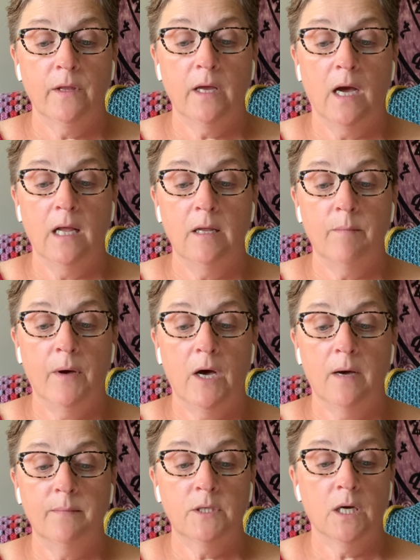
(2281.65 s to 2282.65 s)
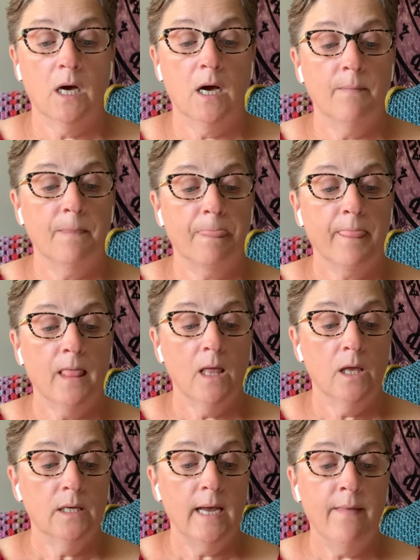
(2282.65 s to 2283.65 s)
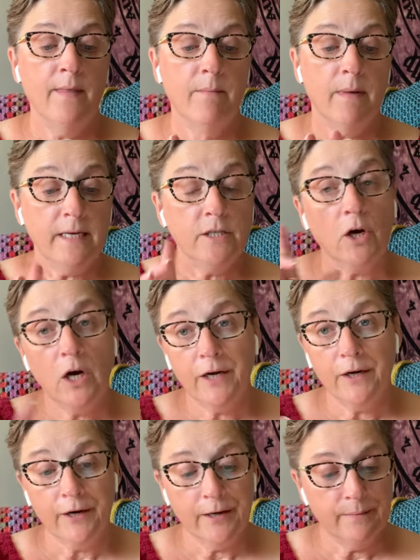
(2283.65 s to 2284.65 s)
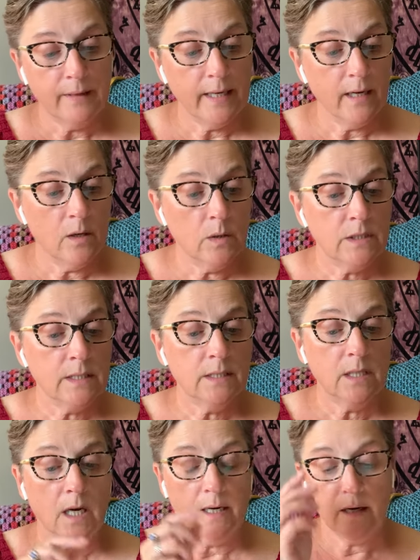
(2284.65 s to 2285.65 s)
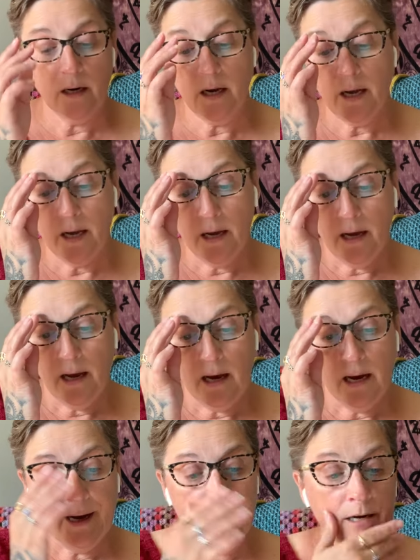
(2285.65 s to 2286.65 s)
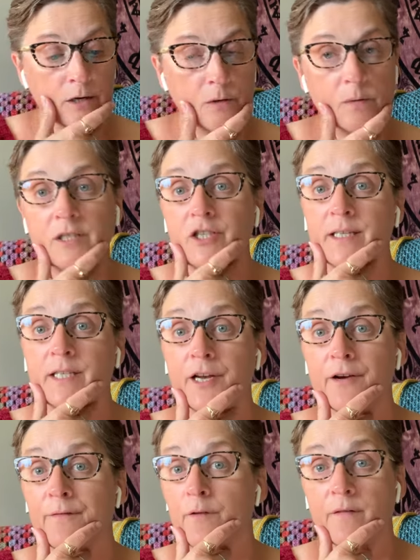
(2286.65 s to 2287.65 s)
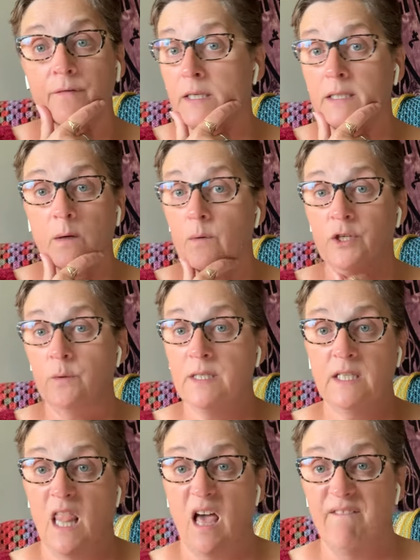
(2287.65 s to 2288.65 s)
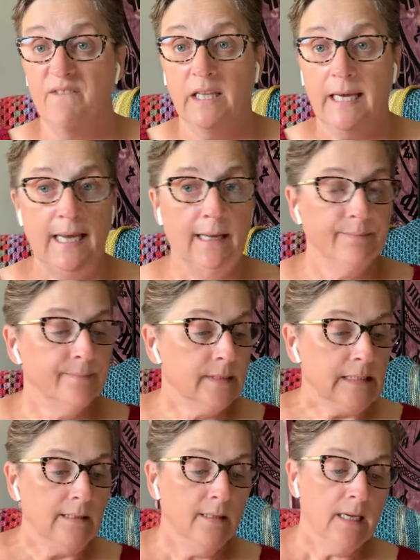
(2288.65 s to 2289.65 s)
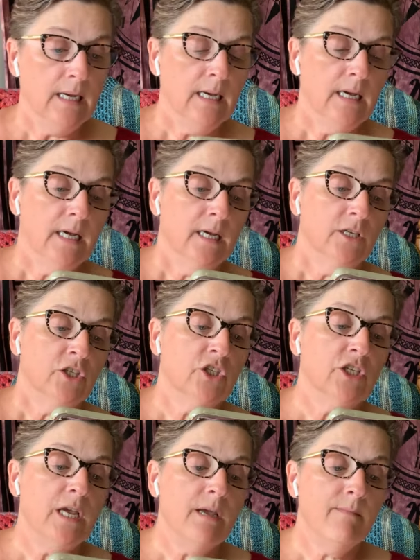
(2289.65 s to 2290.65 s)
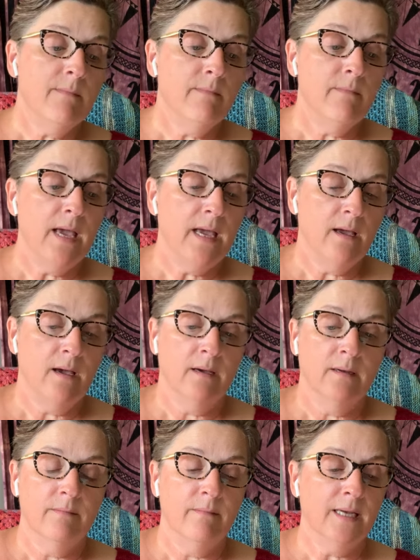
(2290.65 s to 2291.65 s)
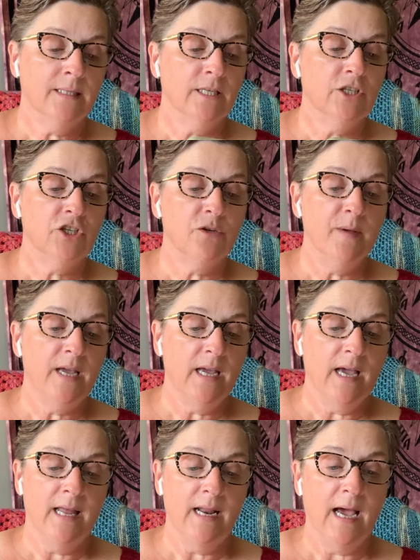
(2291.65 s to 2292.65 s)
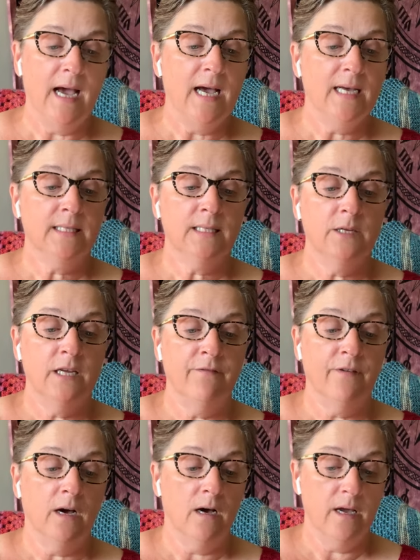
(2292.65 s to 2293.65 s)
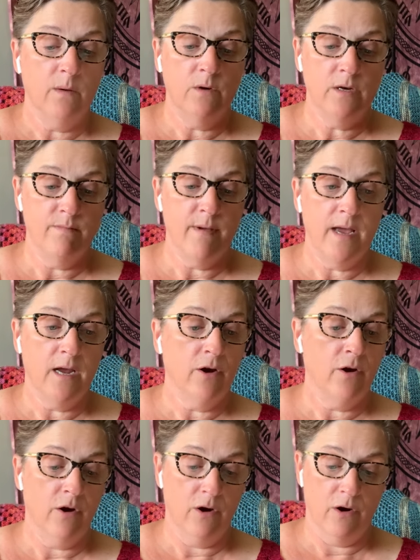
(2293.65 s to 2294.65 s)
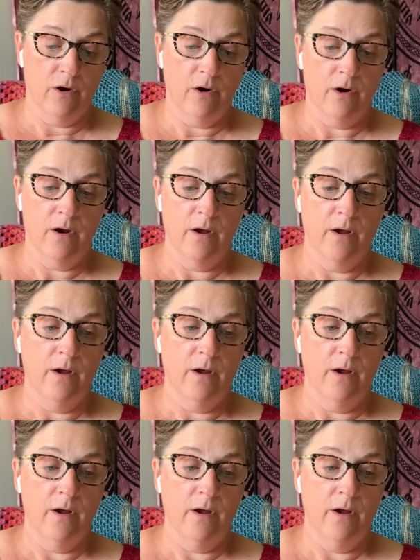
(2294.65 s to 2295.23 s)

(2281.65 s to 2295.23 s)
the eyelet pop top. And then my daughter, my oldest daughter, uh, who was just here for a visit, which was lovely, she may, uh, messaged me and asked if I would make her